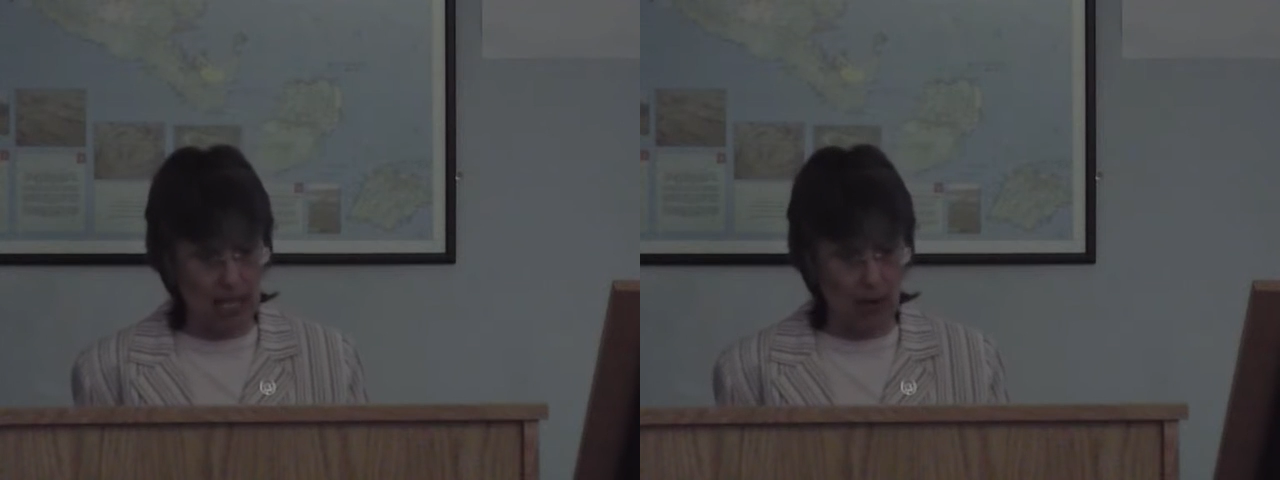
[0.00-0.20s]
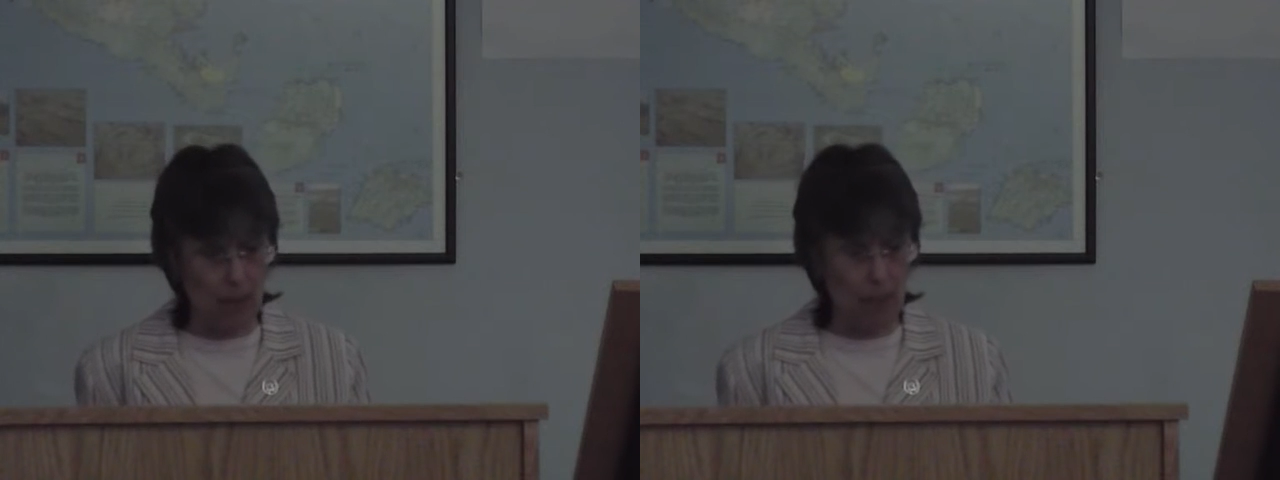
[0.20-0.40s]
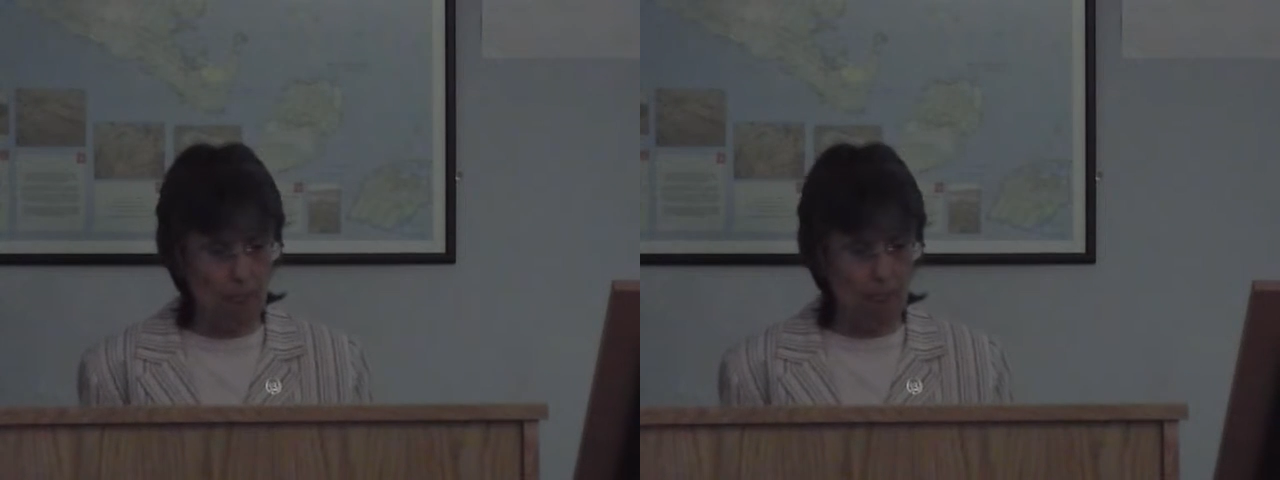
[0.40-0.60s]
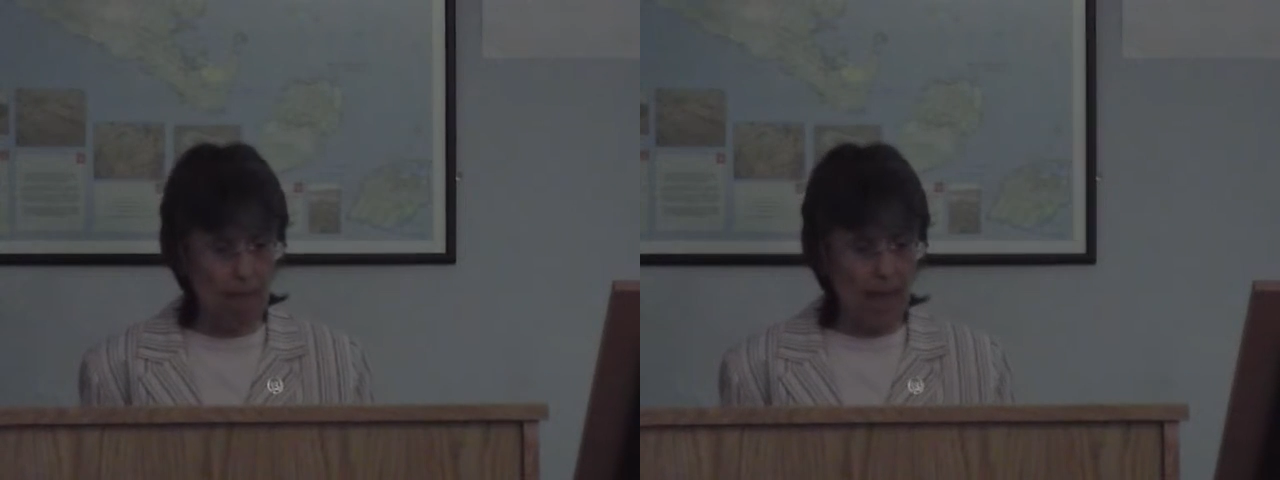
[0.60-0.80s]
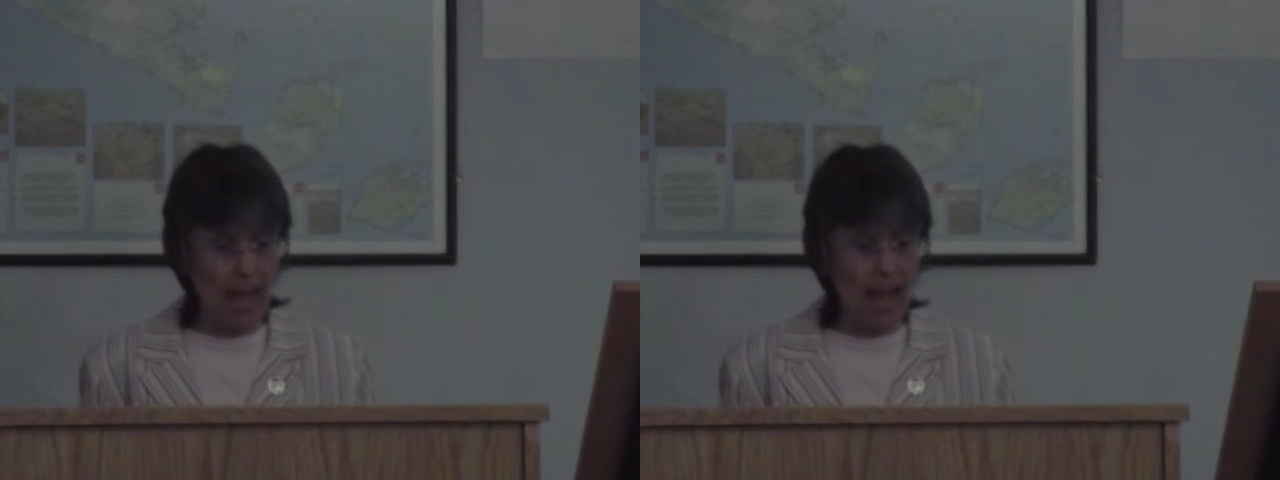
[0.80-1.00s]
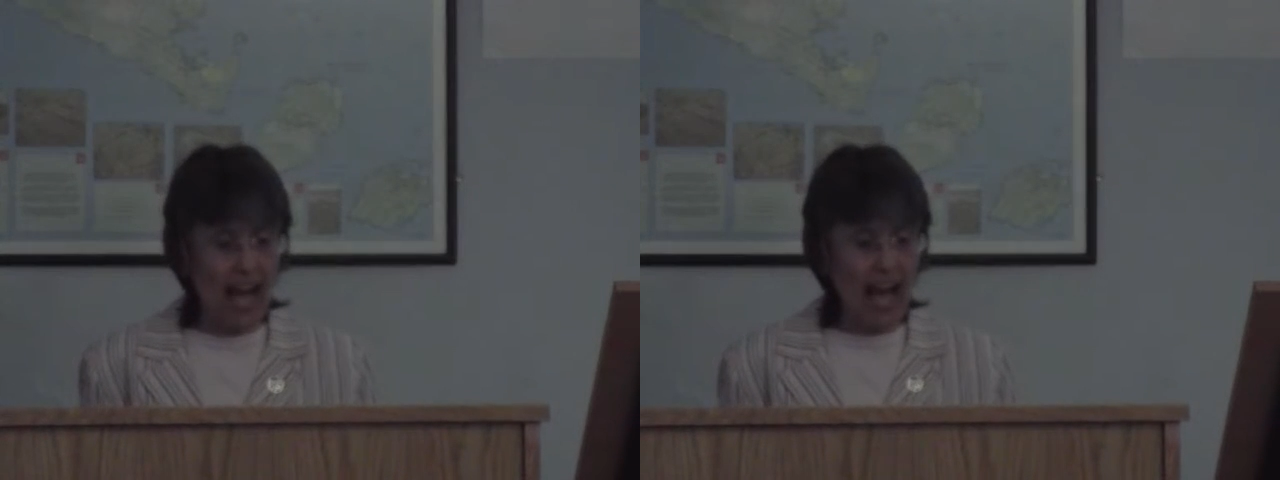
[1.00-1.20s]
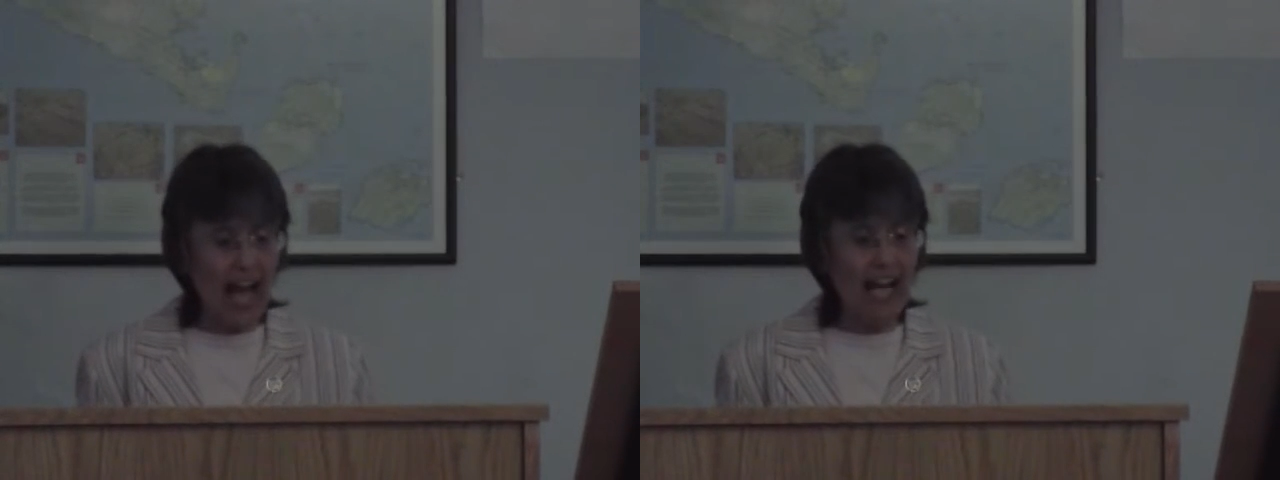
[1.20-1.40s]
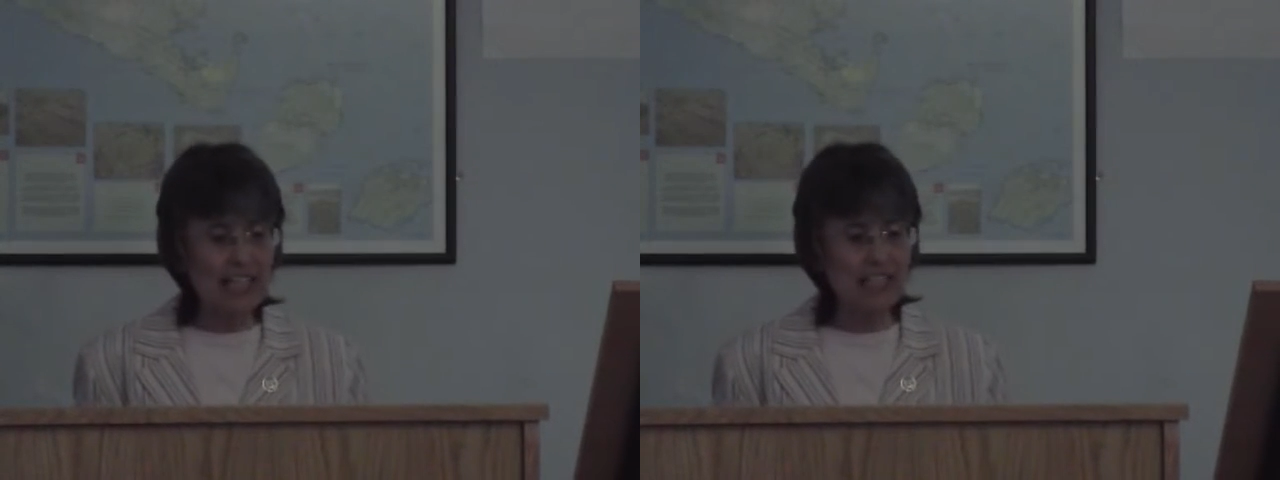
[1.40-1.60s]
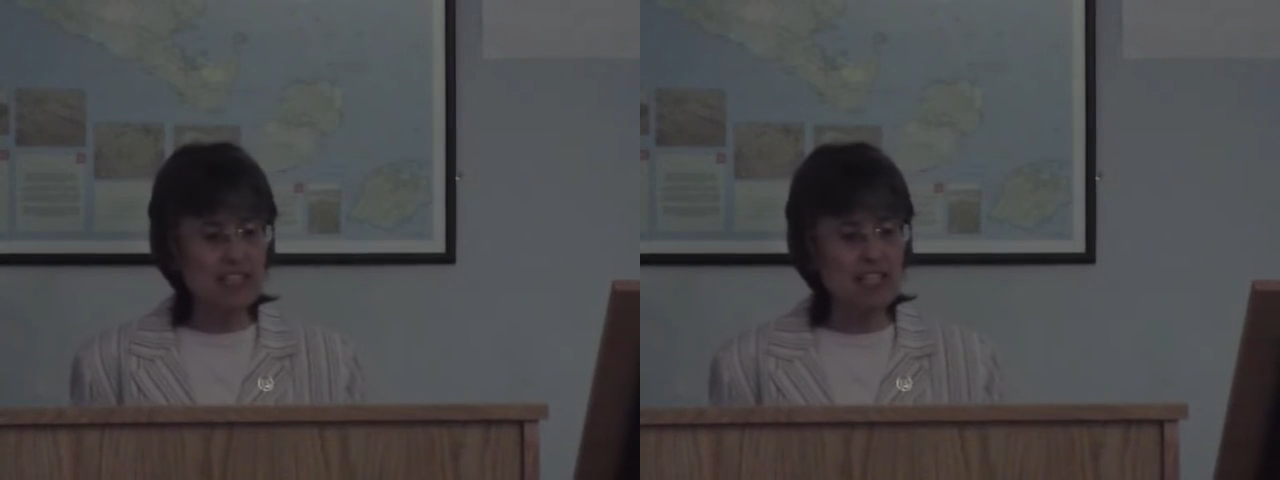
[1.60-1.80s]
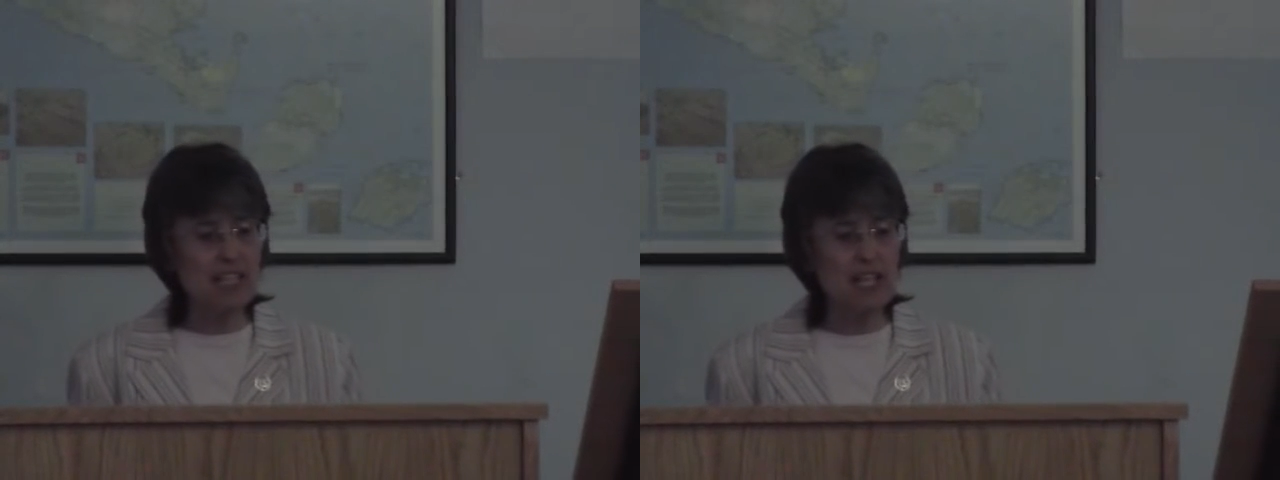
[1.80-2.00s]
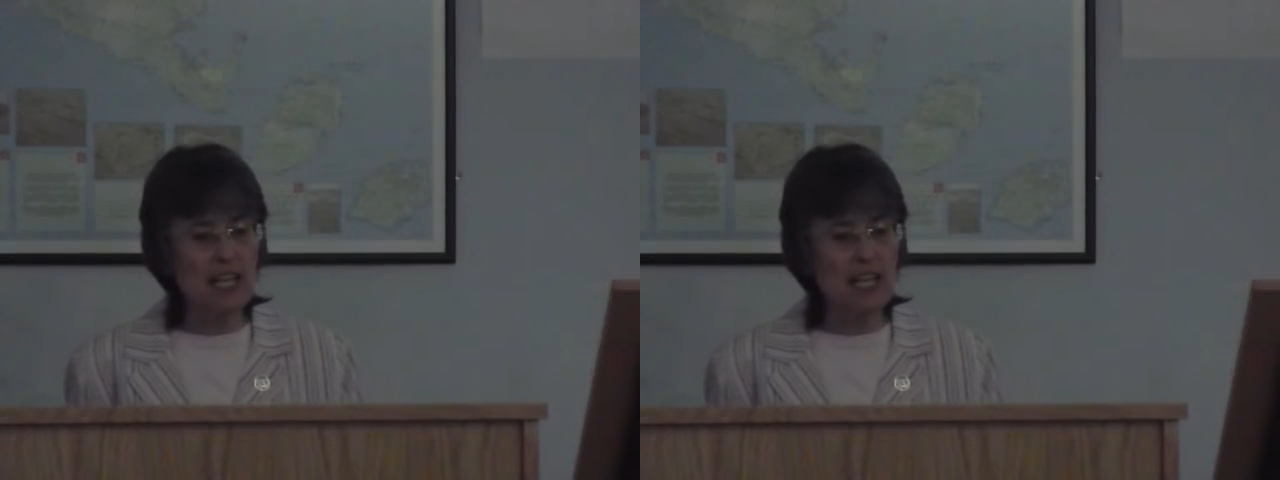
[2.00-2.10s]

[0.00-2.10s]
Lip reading: there. And